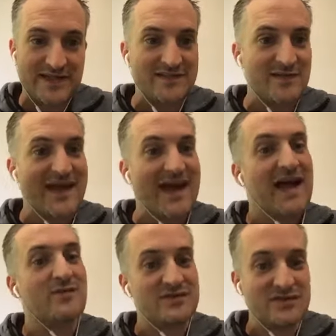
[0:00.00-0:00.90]
So
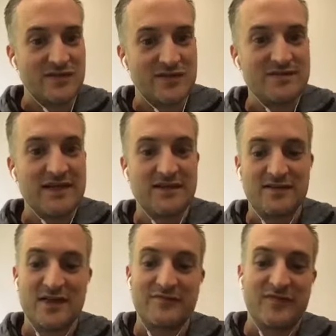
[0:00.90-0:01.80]
that was good. They
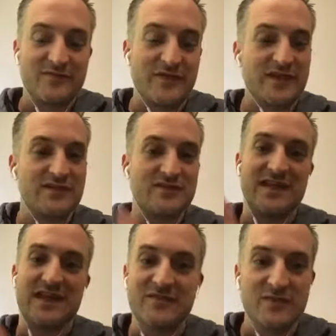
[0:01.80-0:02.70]
used
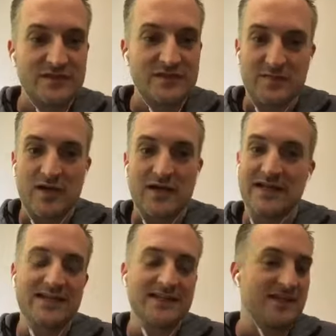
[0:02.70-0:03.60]
influencer
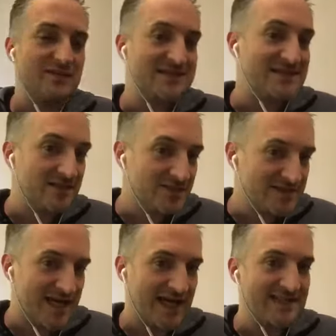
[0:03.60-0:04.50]
marketing. They used deal
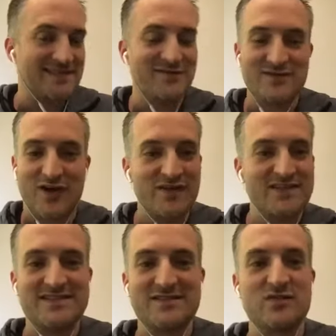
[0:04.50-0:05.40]
sites. They used all
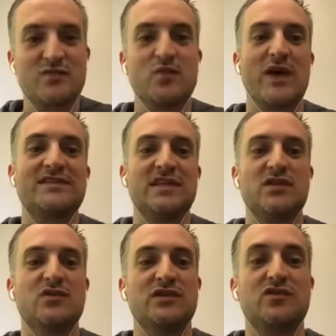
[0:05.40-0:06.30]
these ways that
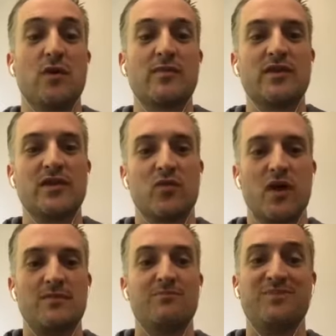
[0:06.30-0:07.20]
you would normally
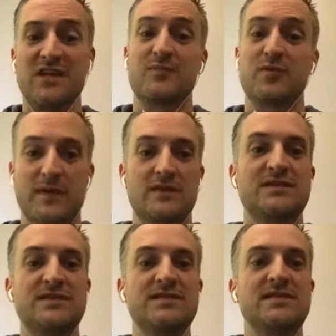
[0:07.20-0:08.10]
run big
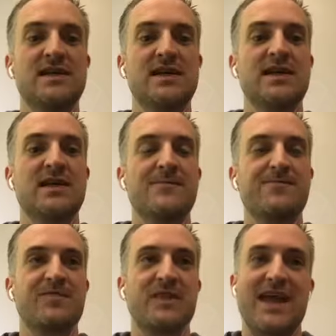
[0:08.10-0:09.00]
promotions
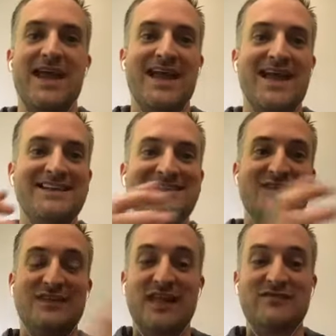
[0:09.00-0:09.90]
and
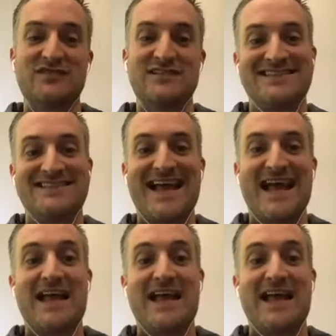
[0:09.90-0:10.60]
leveraging that.